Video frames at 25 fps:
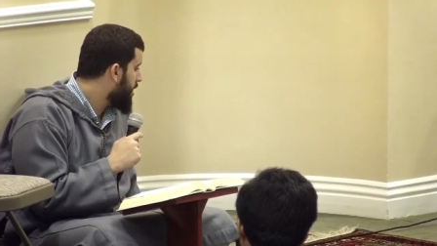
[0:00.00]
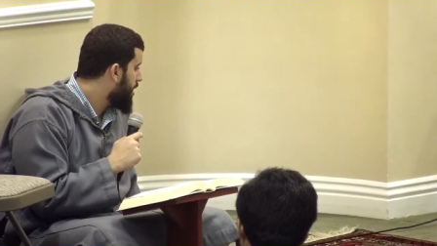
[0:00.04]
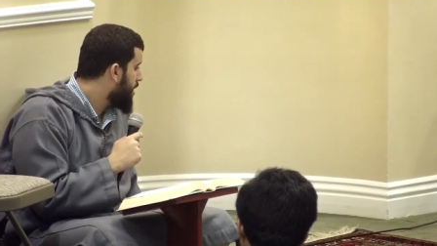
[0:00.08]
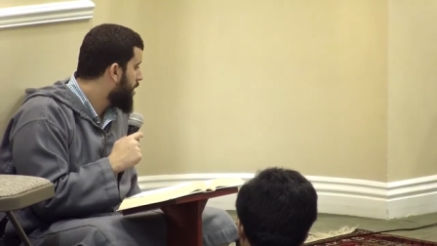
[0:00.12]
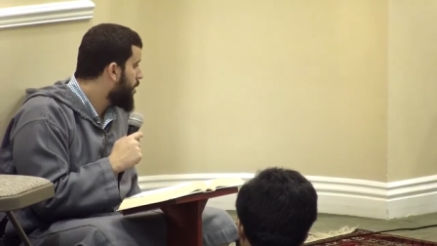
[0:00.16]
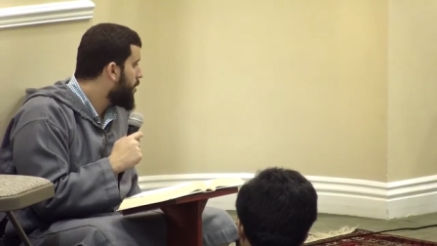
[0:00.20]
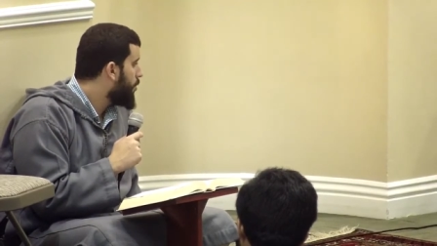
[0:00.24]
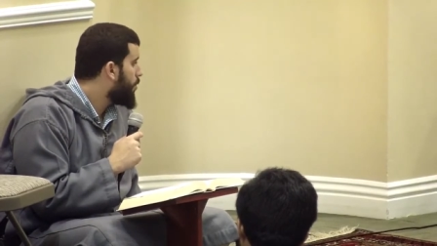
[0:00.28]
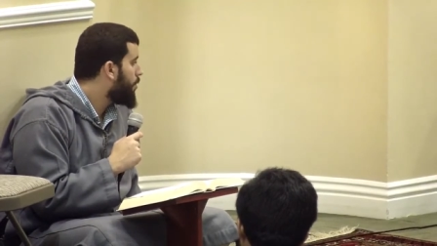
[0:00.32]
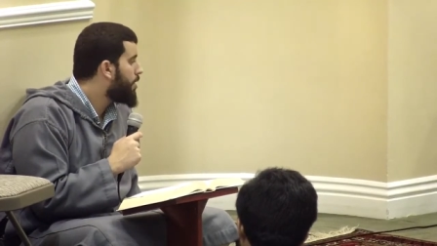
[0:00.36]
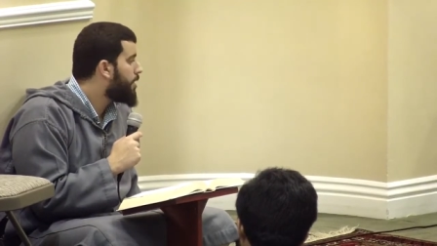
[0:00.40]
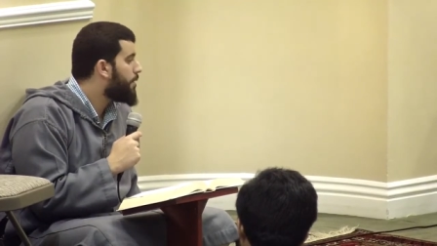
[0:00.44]

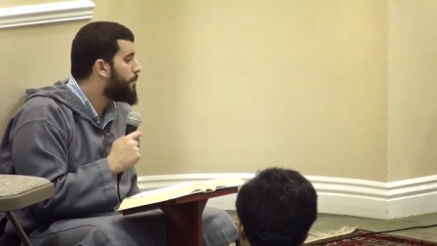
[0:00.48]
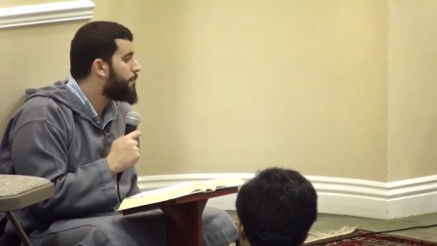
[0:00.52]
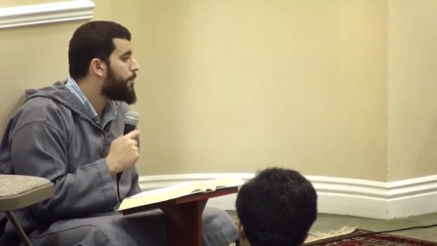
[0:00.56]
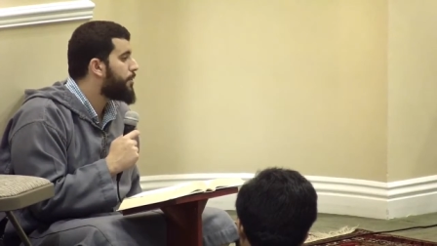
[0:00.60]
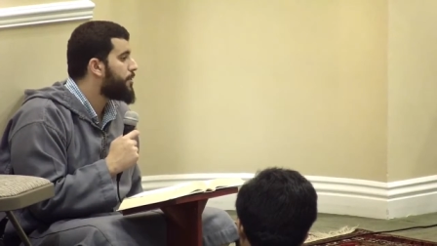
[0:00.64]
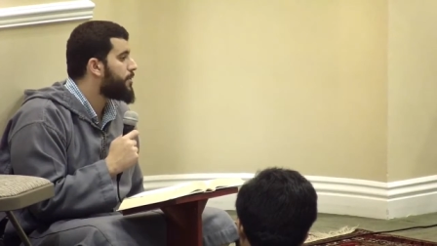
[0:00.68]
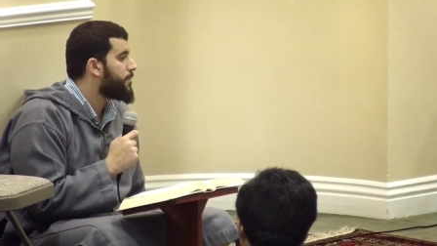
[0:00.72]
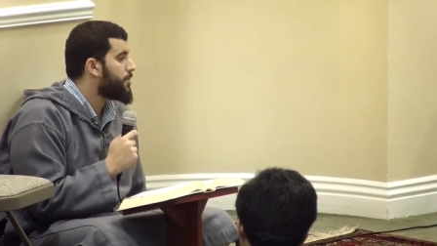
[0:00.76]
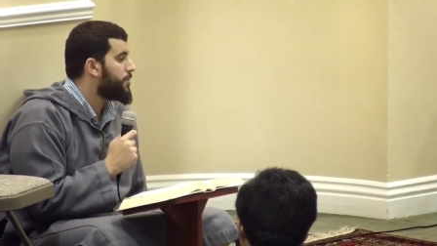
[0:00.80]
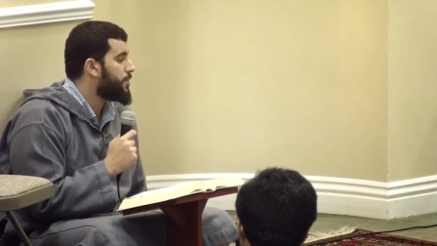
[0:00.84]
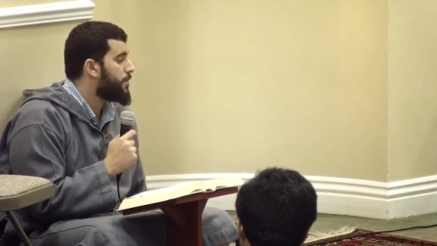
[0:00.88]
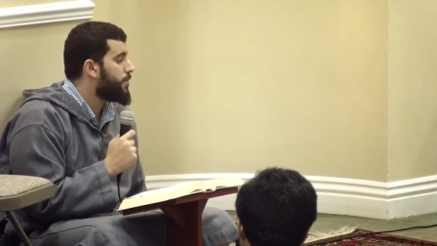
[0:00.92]
when a
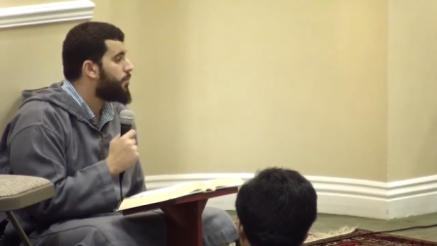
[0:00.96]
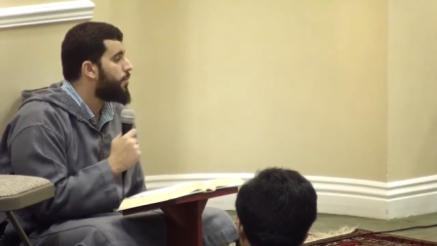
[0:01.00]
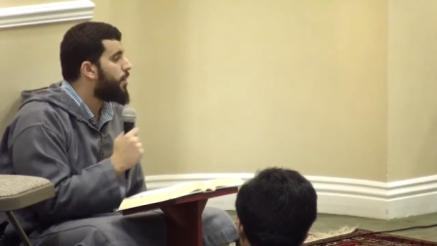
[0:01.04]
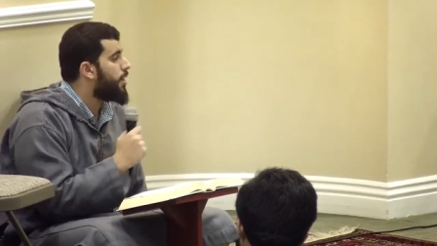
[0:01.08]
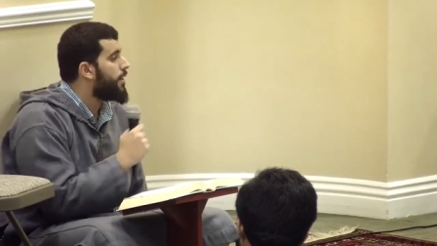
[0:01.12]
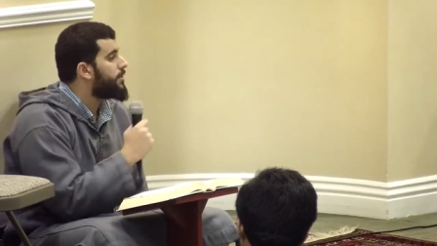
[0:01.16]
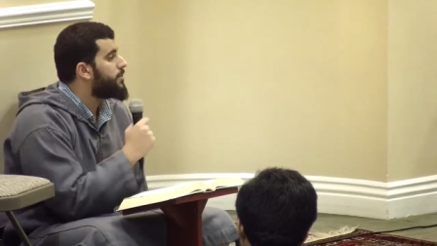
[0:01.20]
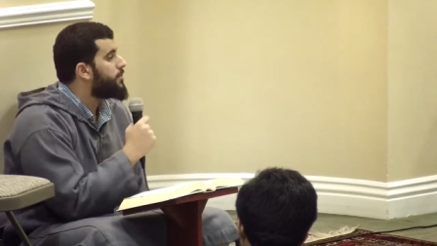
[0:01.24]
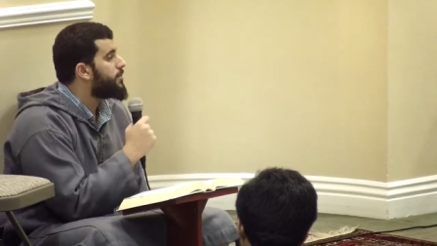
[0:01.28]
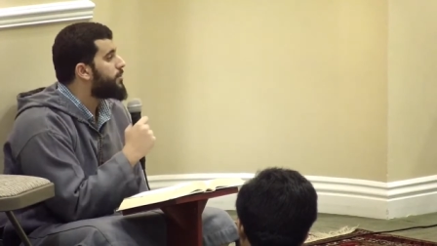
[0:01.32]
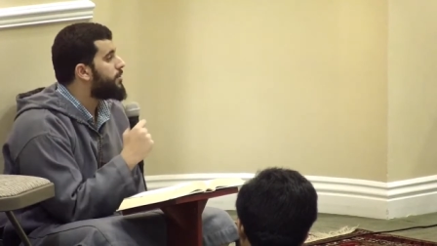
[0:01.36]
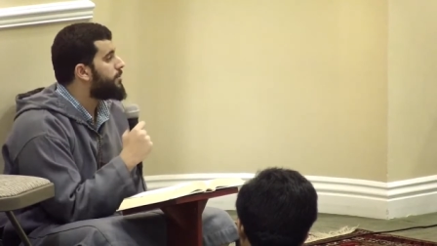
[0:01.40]
person
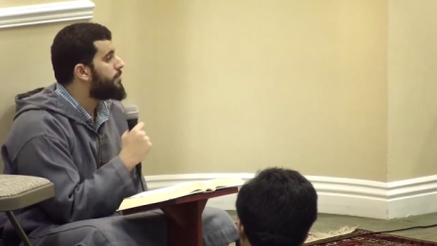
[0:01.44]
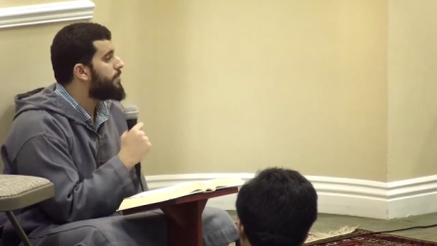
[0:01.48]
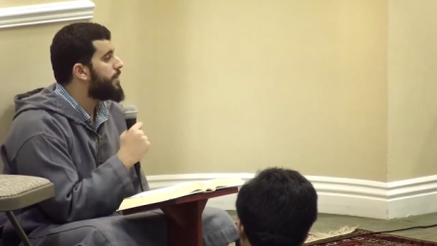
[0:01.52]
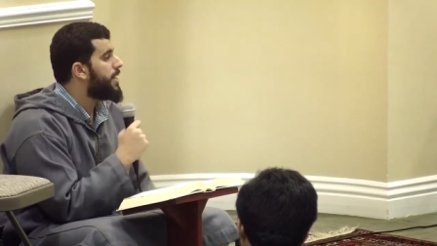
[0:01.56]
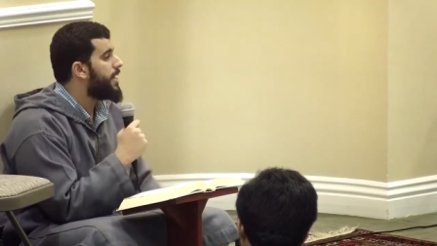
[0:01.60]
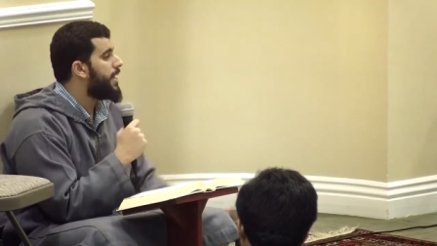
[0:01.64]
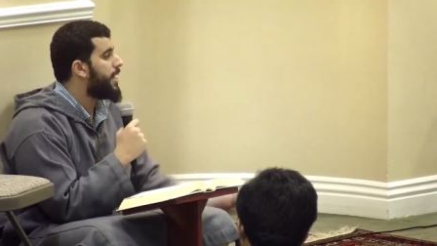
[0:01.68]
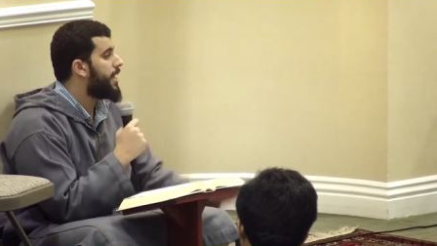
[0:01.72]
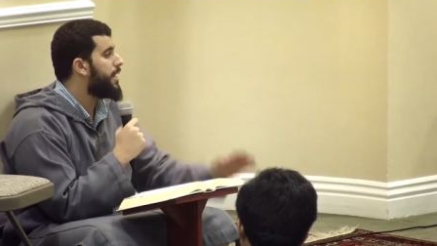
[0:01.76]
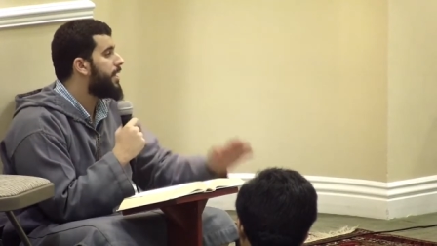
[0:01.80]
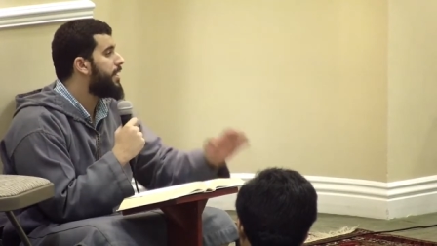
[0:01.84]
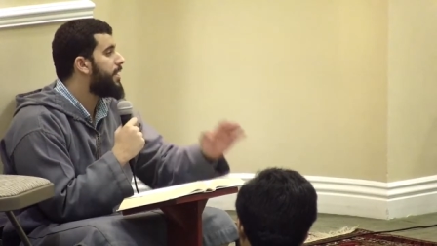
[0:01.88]
wants to be
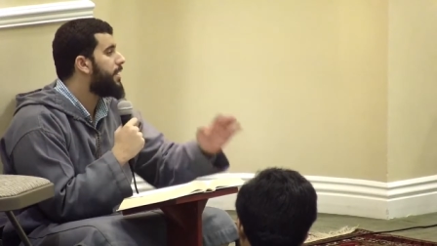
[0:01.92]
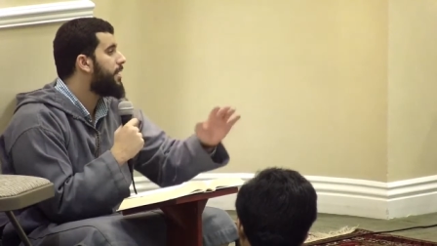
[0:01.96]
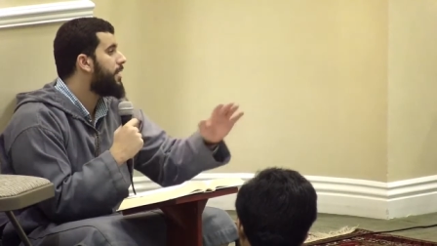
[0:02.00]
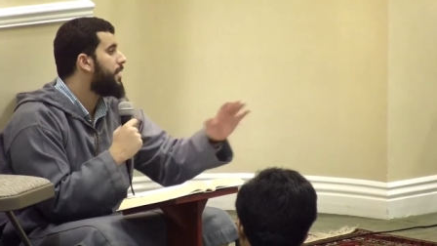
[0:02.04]
in